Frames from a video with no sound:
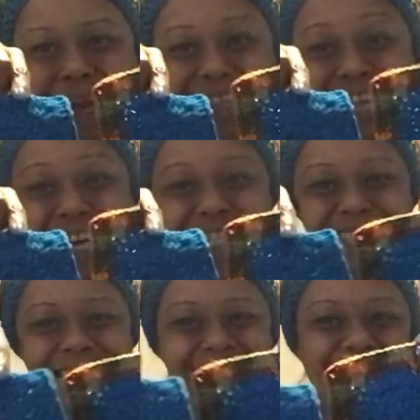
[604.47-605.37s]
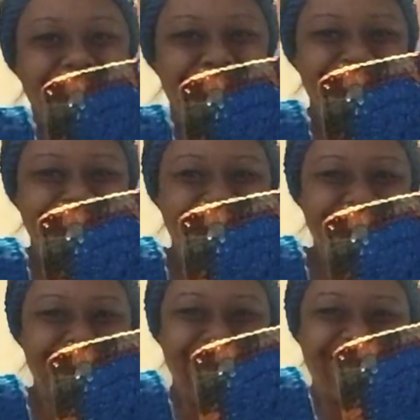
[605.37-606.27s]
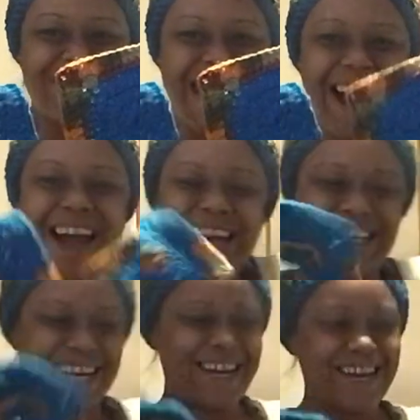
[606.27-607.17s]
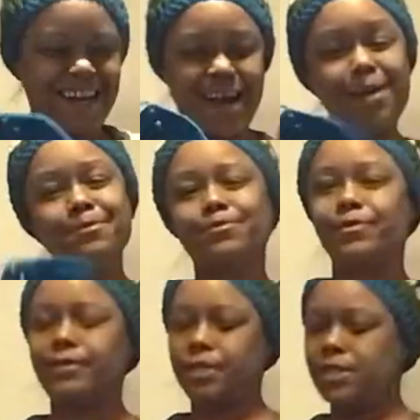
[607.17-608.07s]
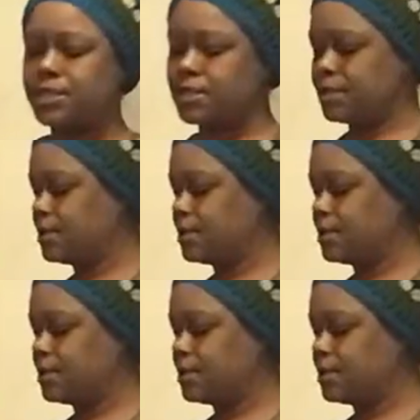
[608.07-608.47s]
That is so neat, right? Listen,